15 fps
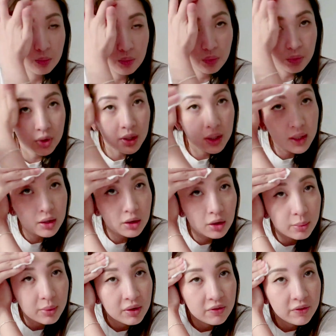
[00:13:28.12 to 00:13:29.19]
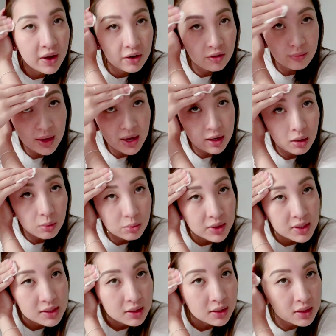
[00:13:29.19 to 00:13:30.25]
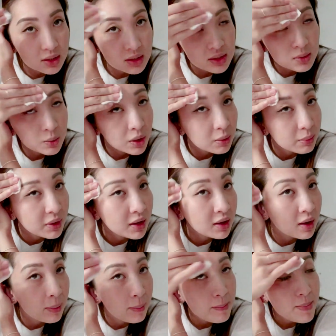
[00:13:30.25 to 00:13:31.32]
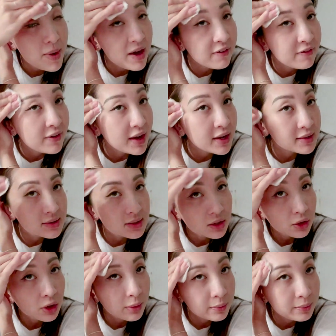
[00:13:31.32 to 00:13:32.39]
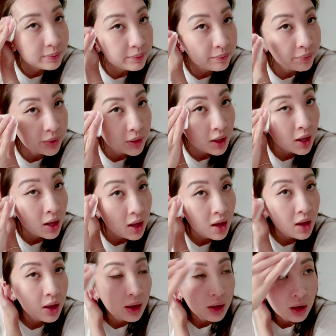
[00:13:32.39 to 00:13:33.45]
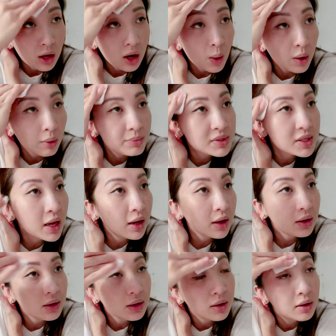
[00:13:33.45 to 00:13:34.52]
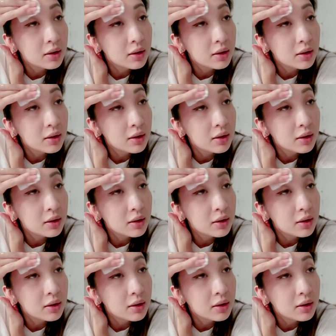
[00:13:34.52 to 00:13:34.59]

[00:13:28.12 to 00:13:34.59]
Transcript: Really not a big fan of makeup recently. Just want to be barefaced, you know? You know what I'm saying?